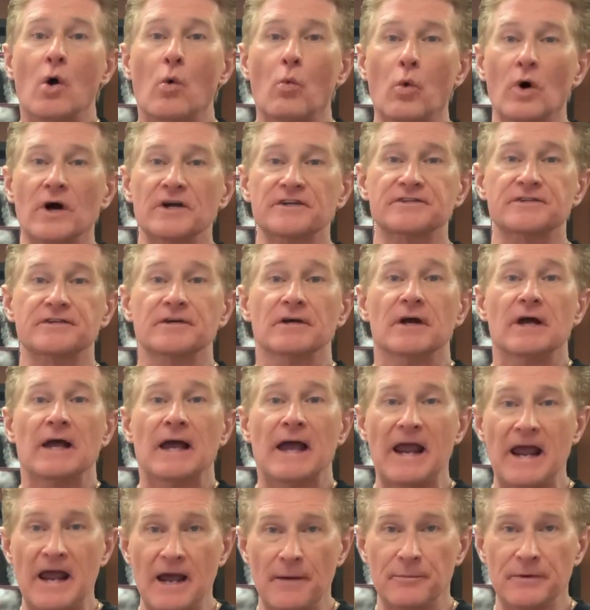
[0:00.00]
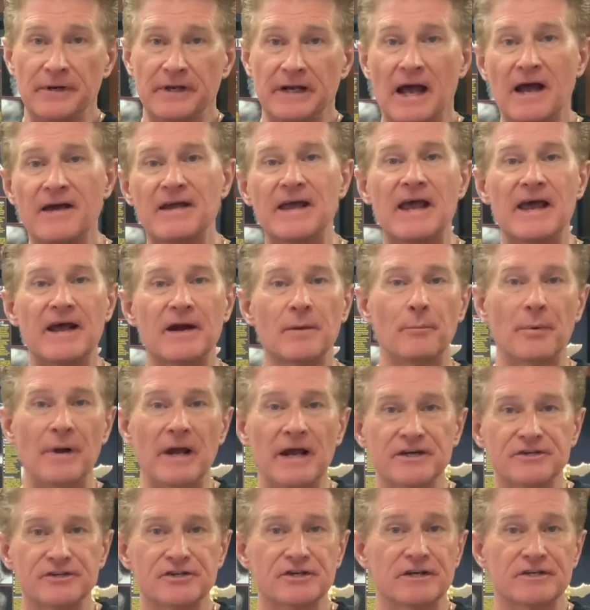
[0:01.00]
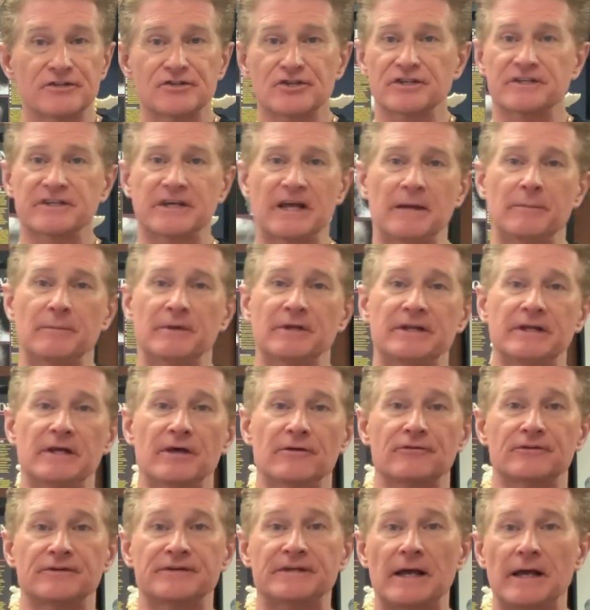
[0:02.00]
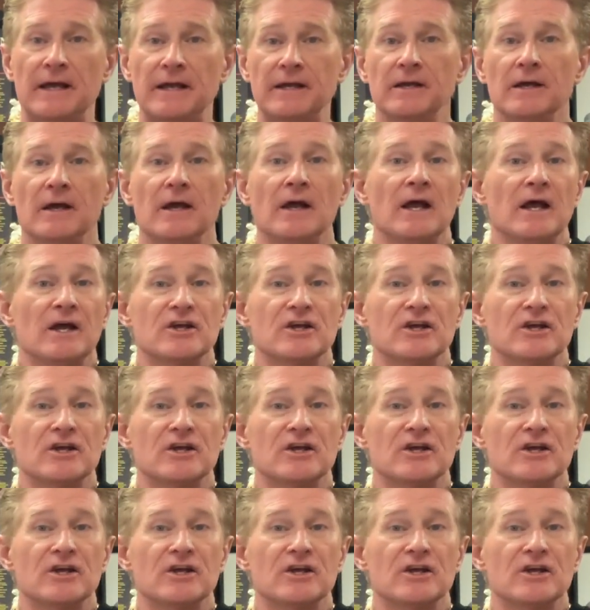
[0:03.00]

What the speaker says: what's happening. I had a patient that just came in the other day.